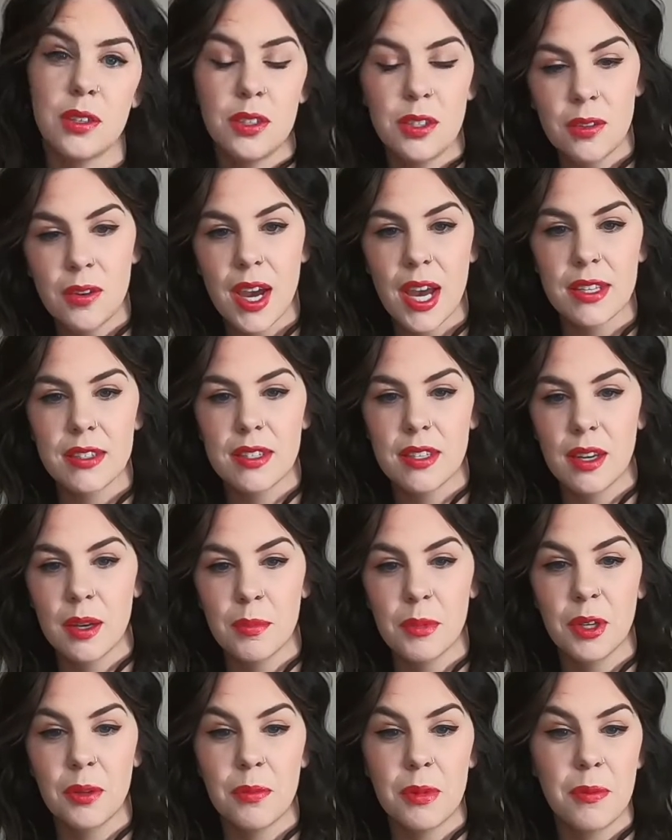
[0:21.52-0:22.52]
the two hats that
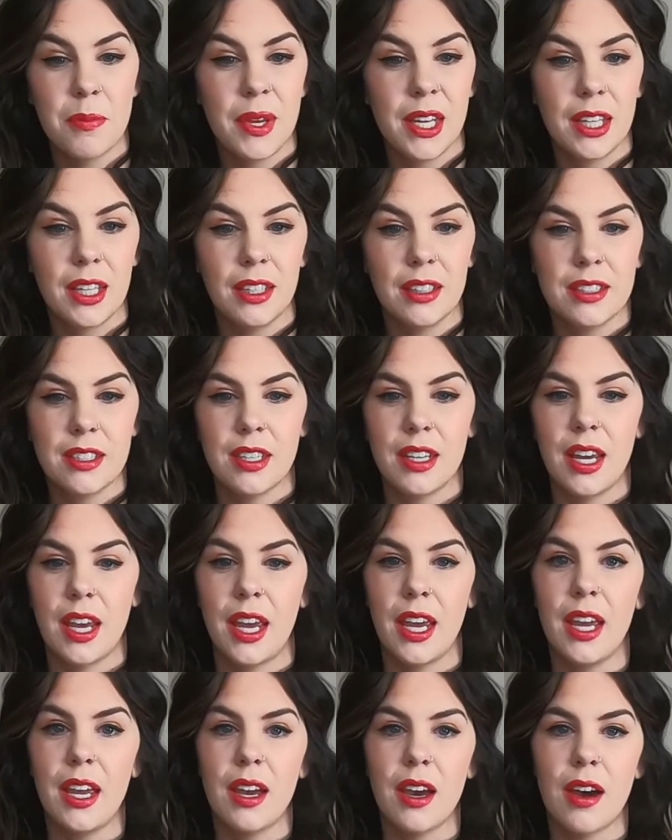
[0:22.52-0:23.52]
I'm going to be making
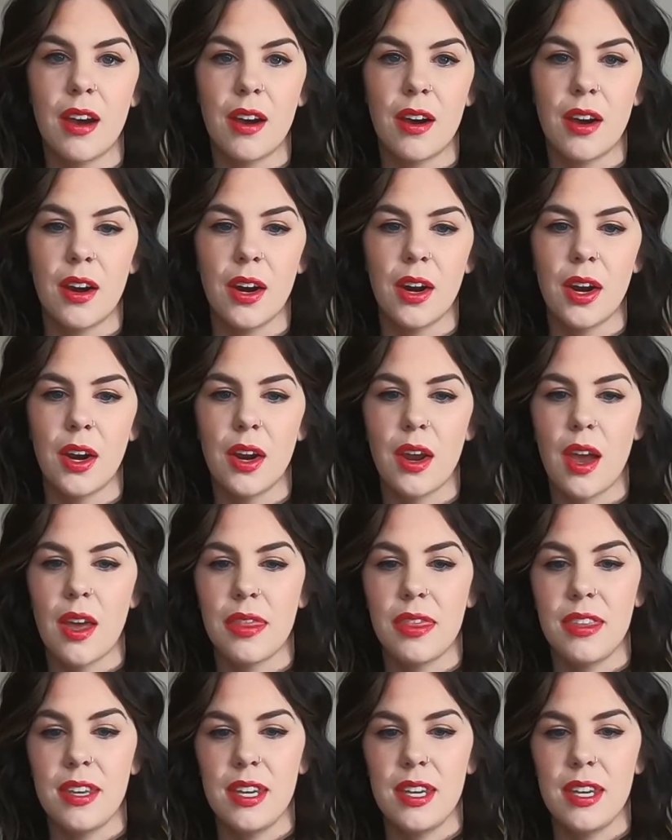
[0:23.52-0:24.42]
today are